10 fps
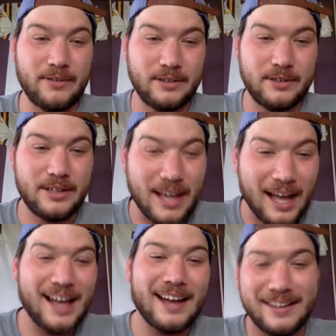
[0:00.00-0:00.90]
one? You
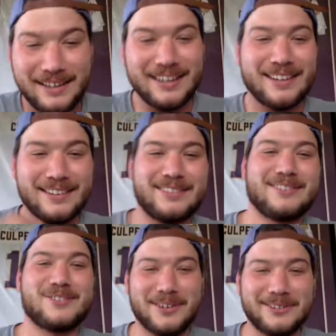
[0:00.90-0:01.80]
gotta get the
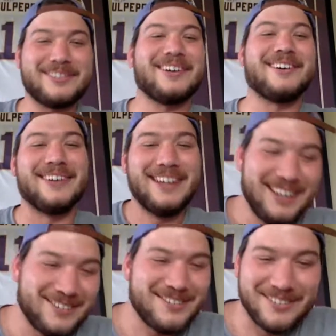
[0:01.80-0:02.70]
troll troll.
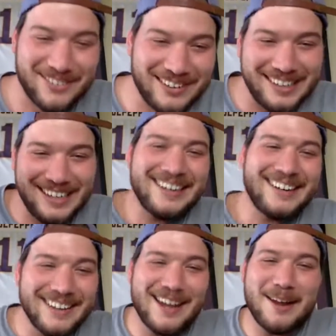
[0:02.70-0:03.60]
You wanna get
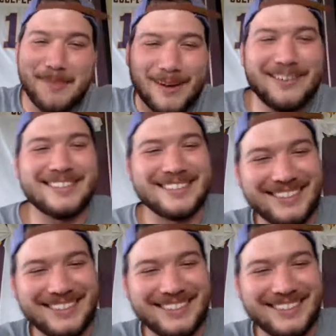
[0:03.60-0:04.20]
into that boys